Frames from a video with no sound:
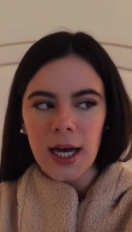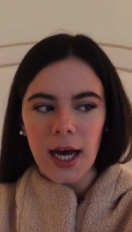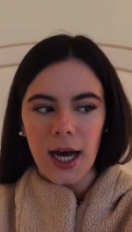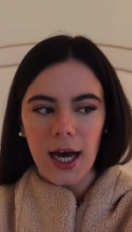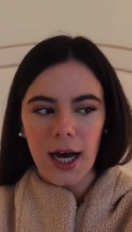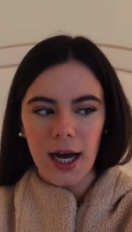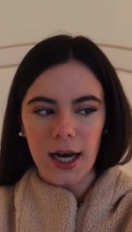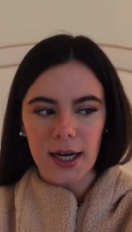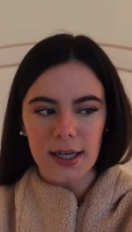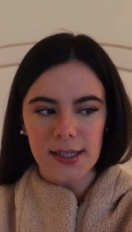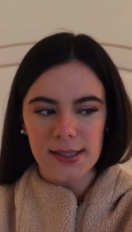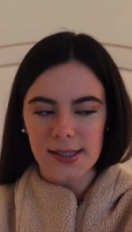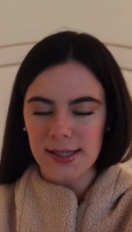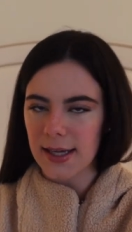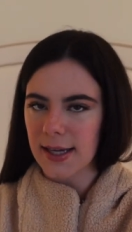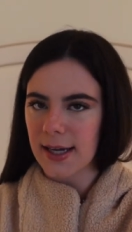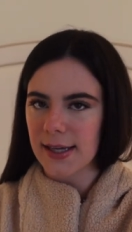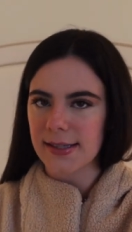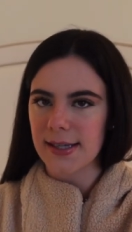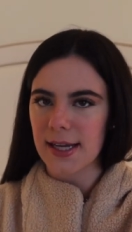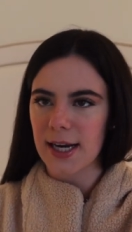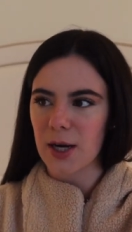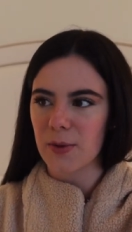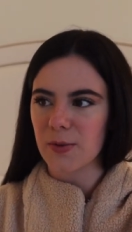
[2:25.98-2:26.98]
because uh, like
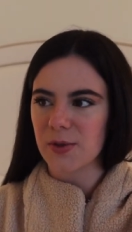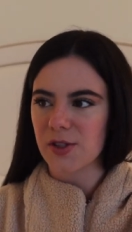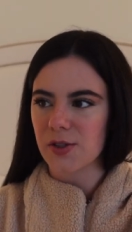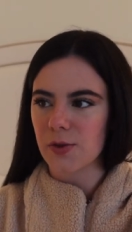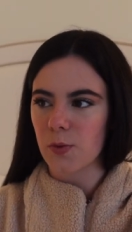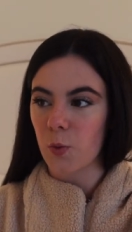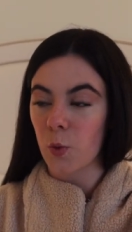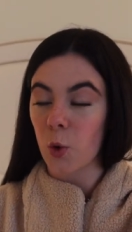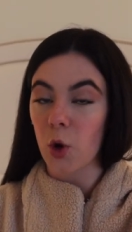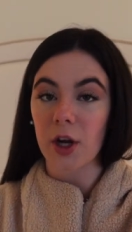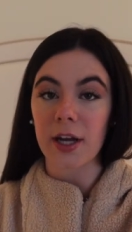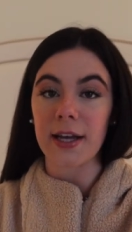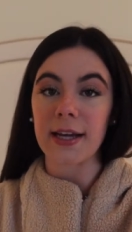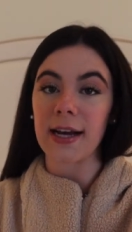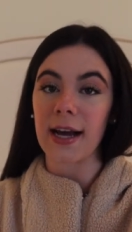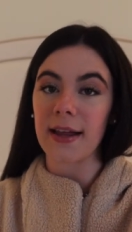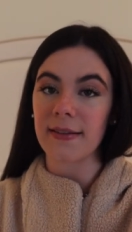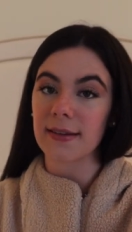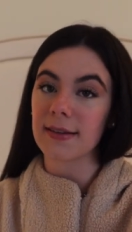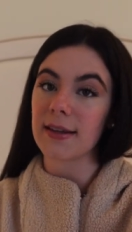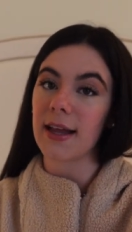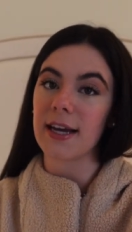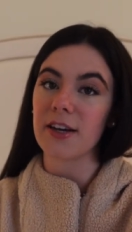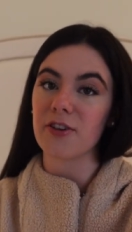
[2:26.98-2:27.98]
I said, I was working
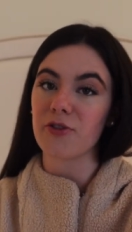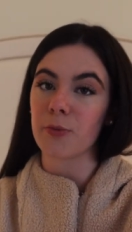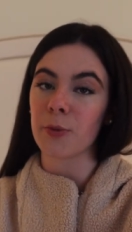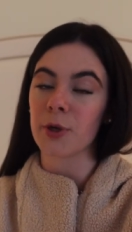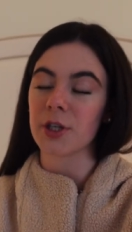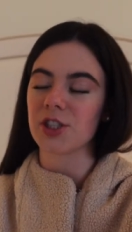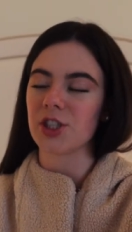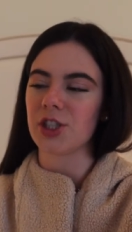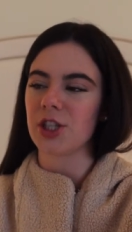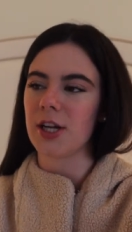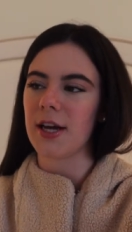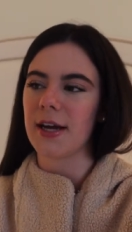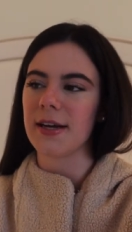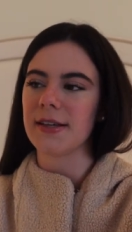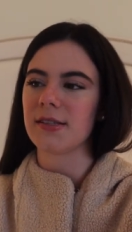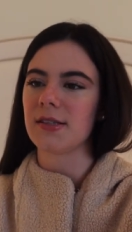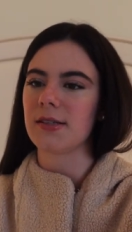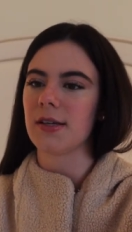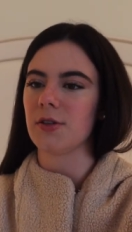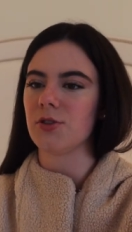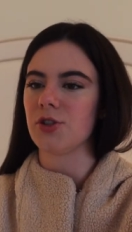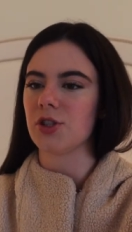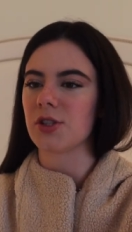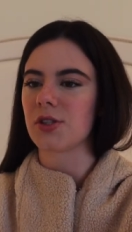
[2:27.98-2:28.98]
on the line of
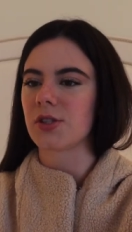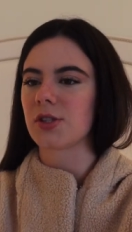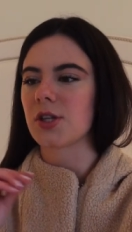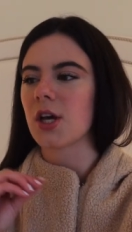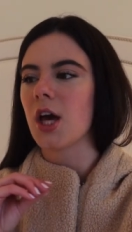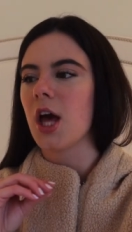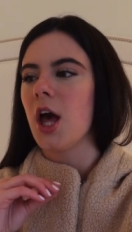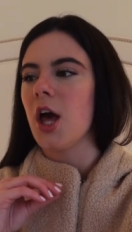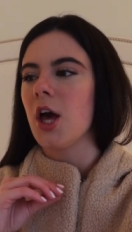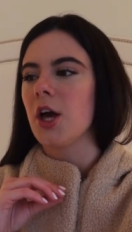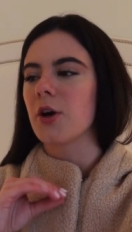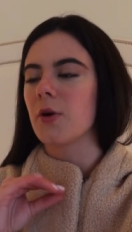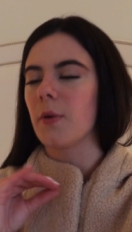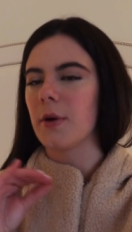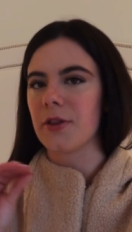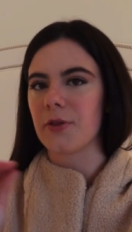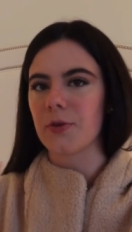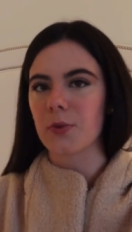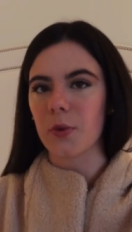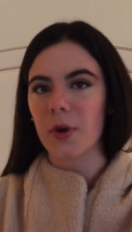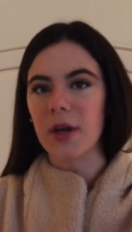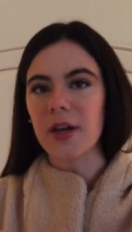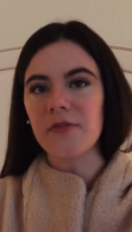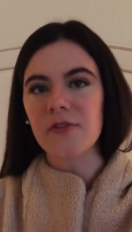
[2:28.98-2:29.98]
merchandise. So just going
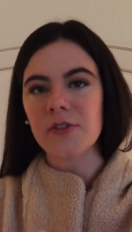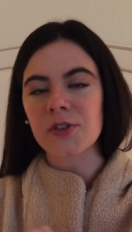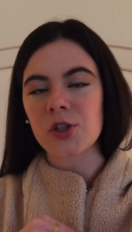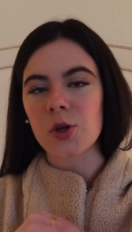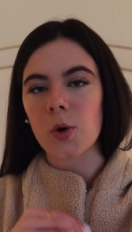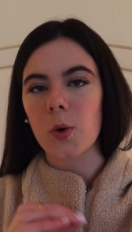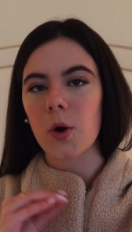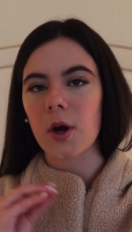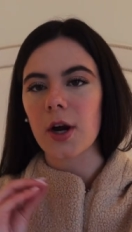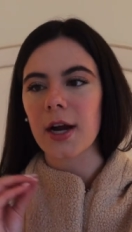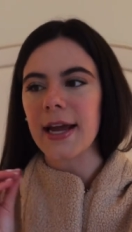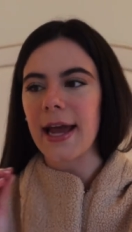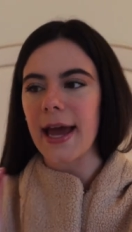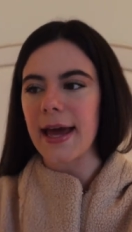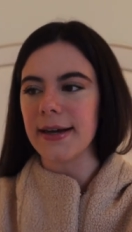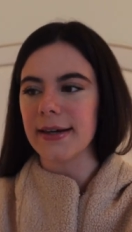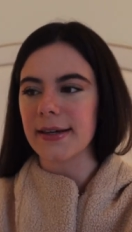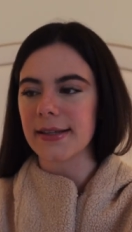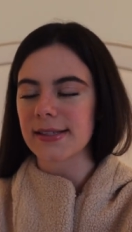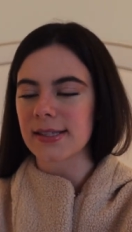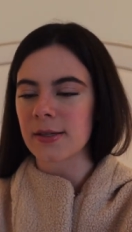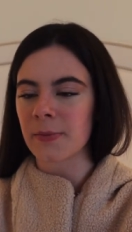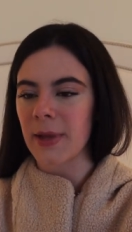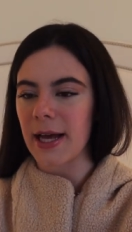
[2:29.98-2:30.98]
through inventory,
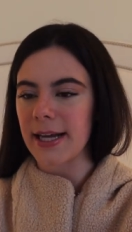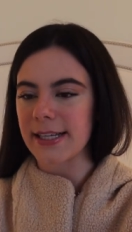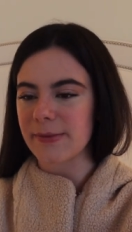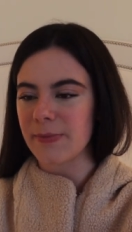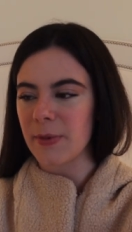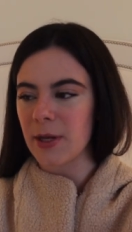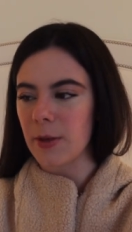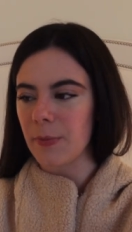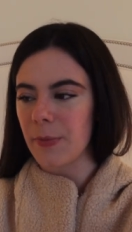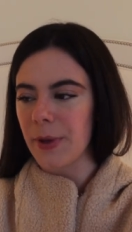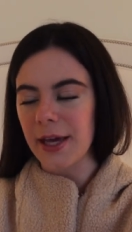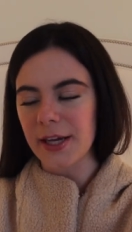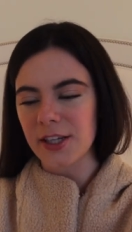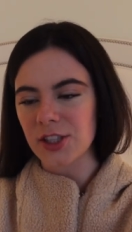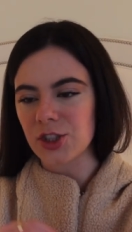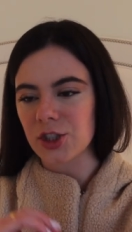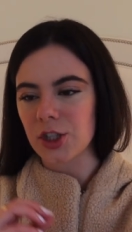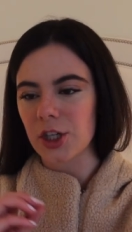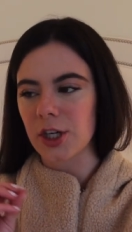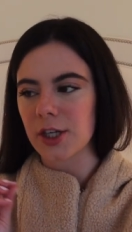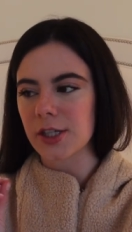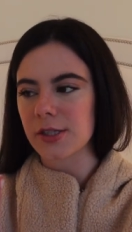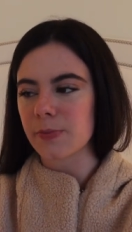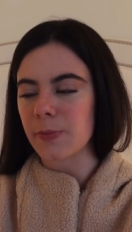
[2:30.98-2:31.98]
editing some last minute
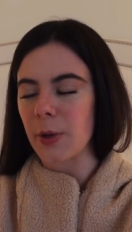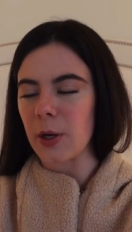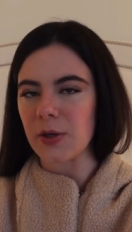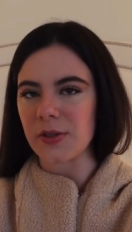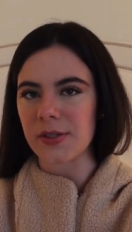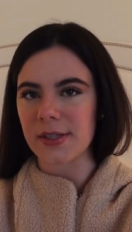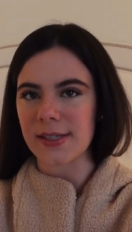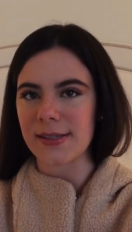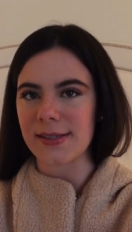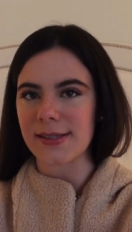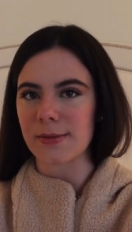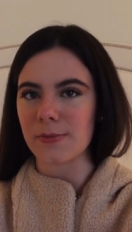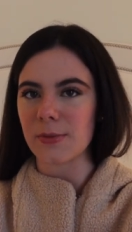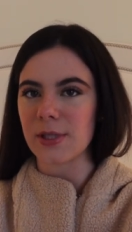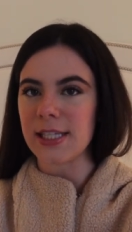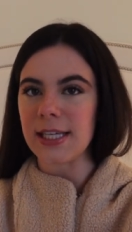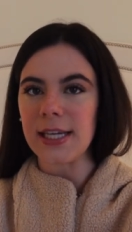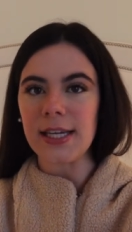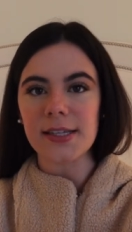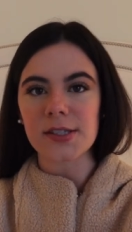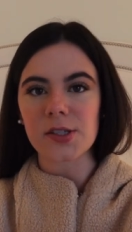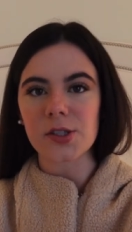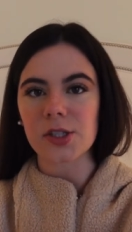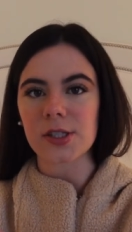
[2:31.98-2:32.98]
pictures, posting some
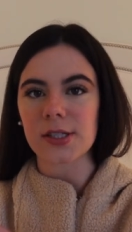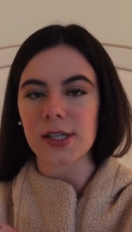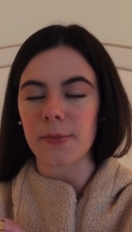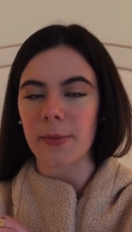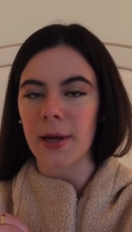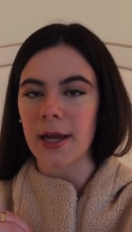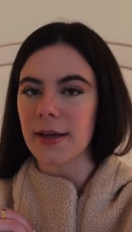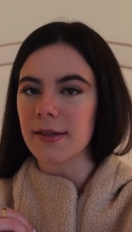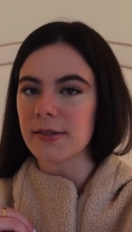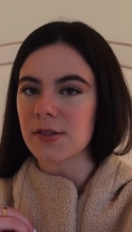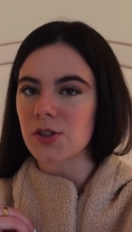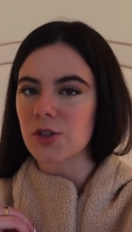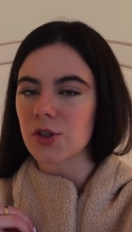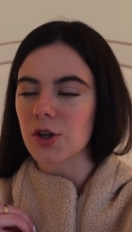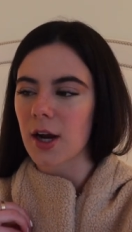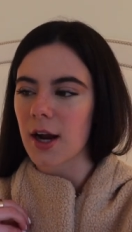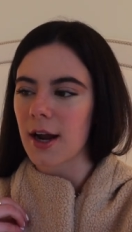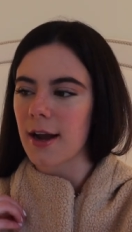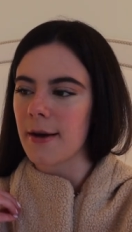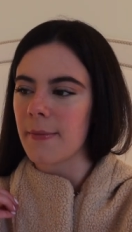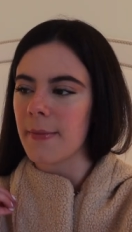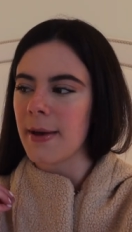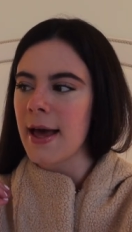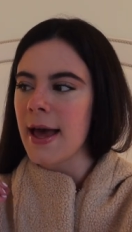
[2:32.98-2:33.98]
teasers on my
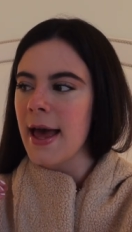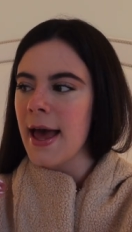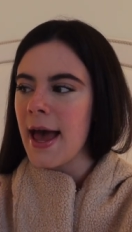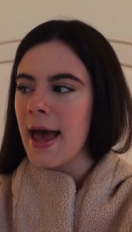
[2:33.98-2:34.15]
Instagram